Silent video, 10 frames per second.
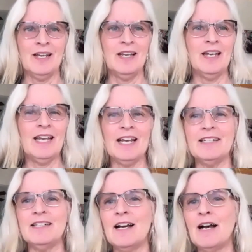
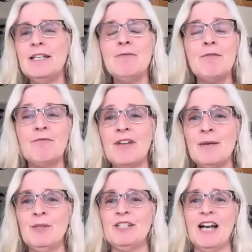and even
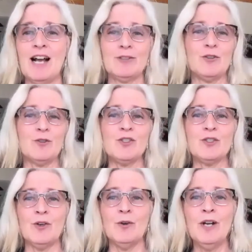family doctors.
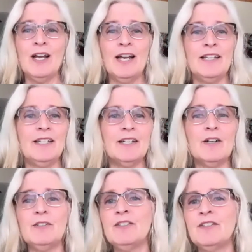So,
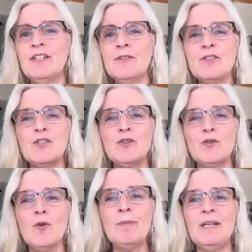yeah, there's
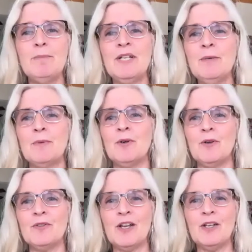so many
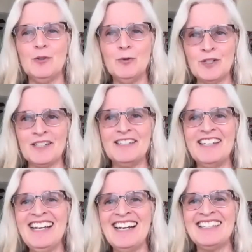people that you can
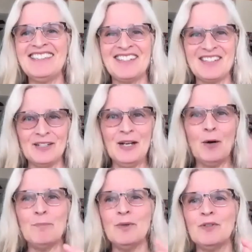get that can
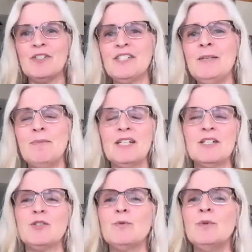help build the team,
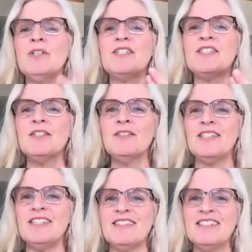because you really still
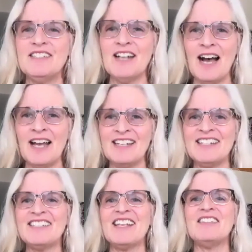need the
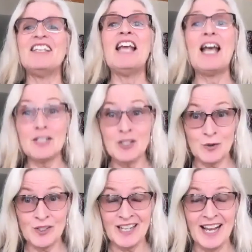diet and the
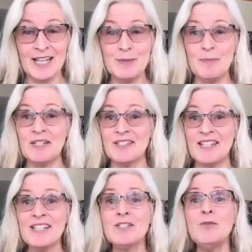exercise, because
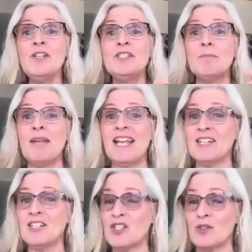that's going to
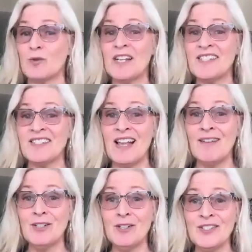manage stress
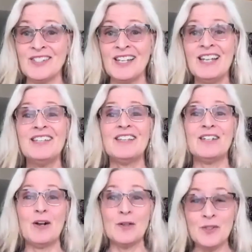levels. That
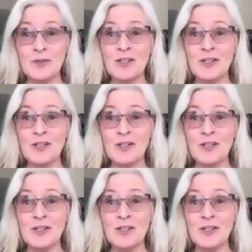also can